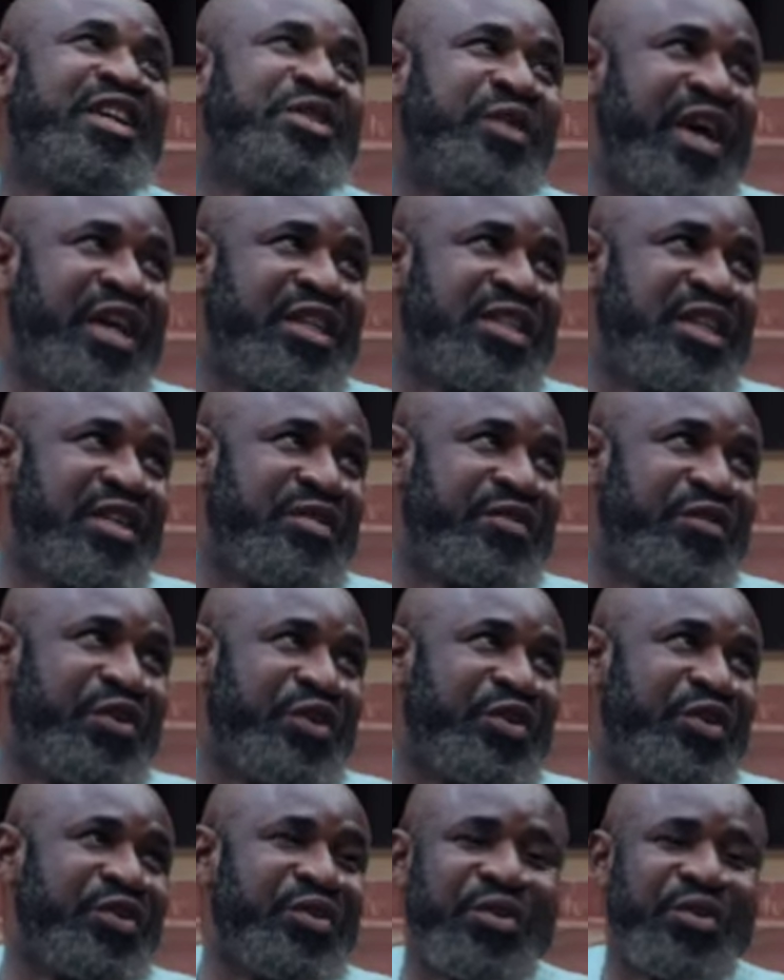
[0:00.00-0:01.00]
That's why I sent
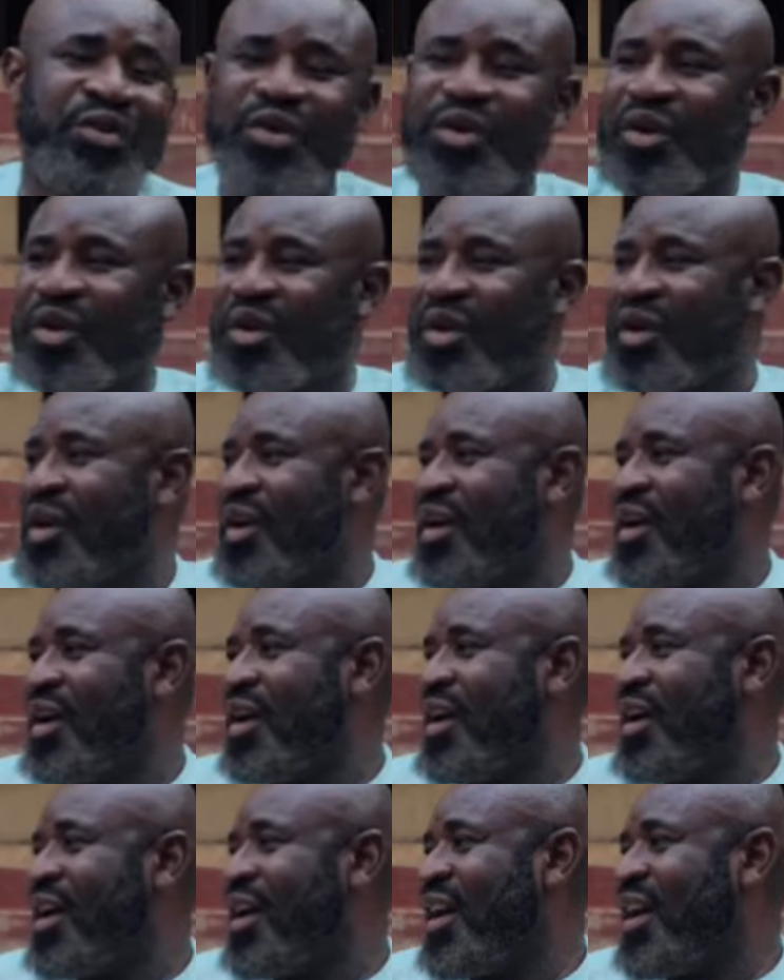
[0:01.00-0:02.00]
for you.
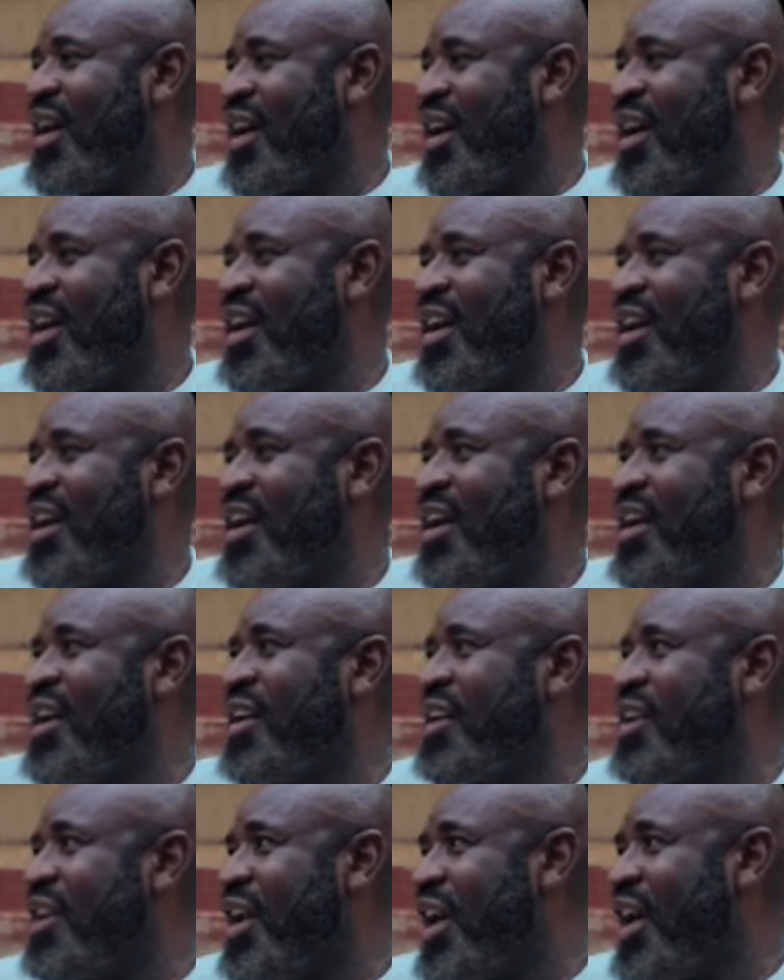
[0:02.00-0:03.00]

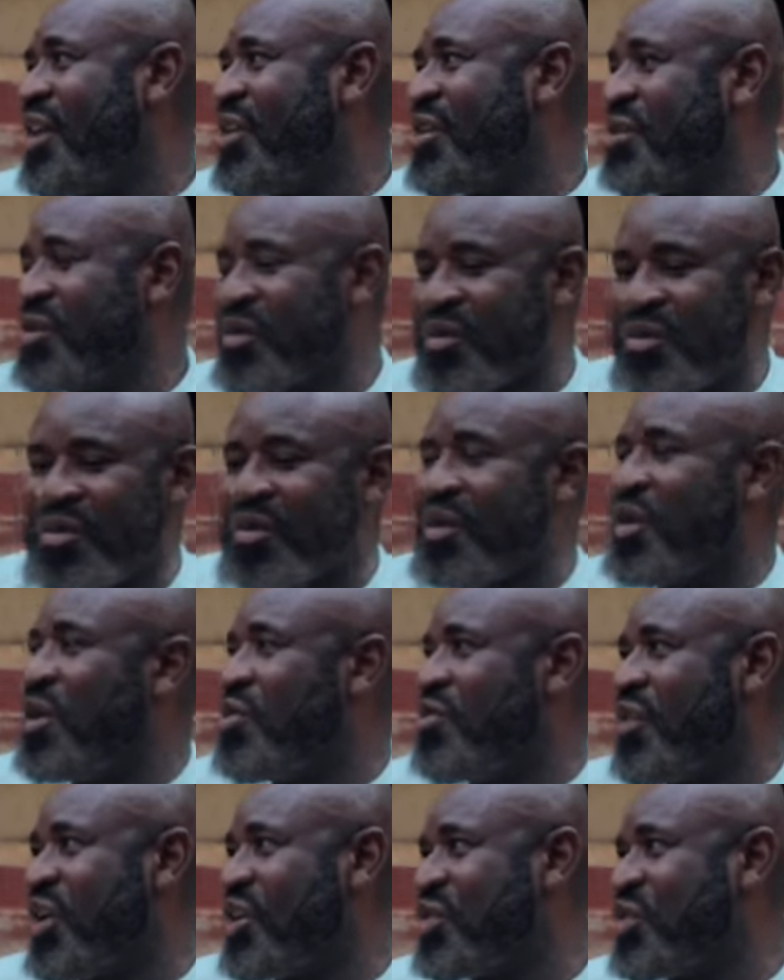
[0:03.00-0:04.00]
Over
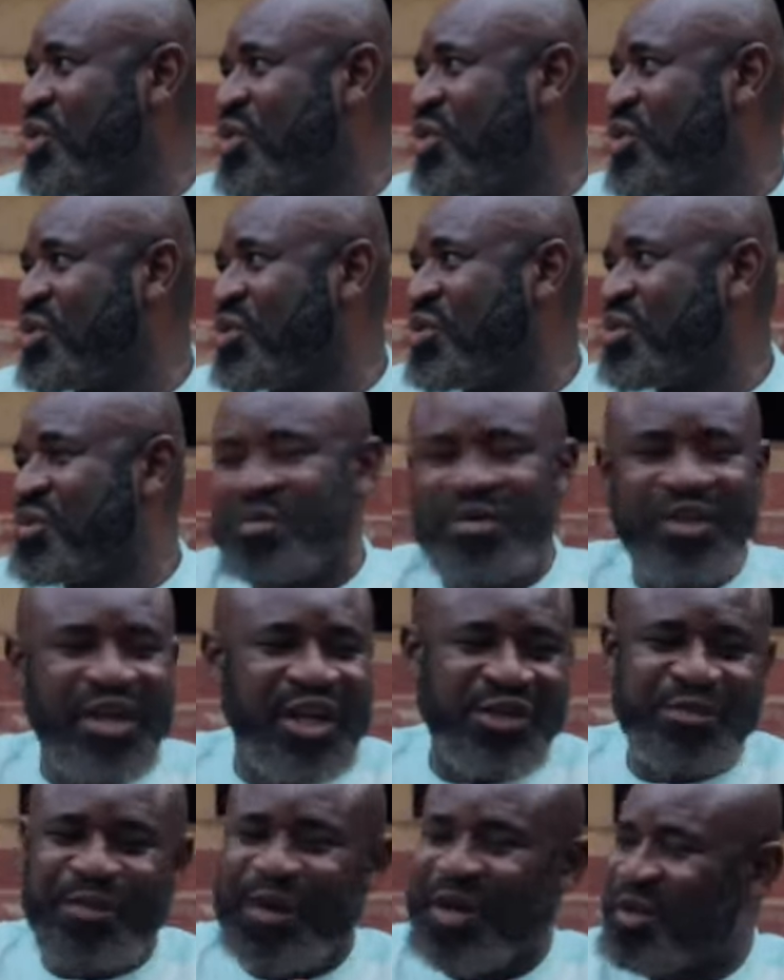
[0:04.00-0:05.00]
to you.
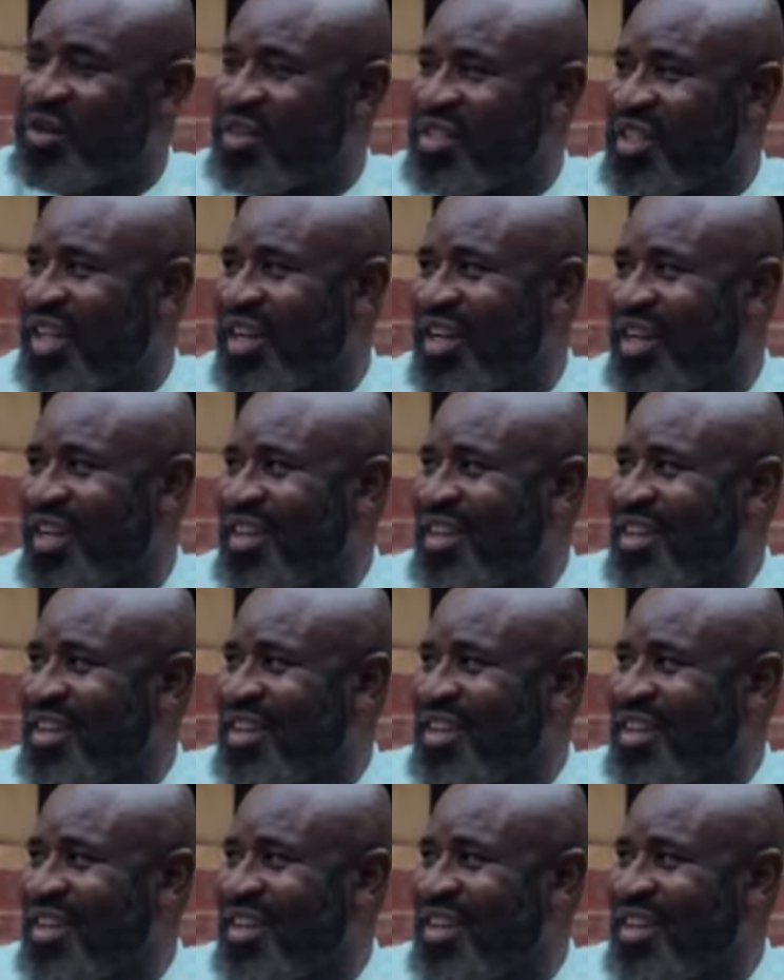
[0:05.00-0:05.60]
That's my daughter.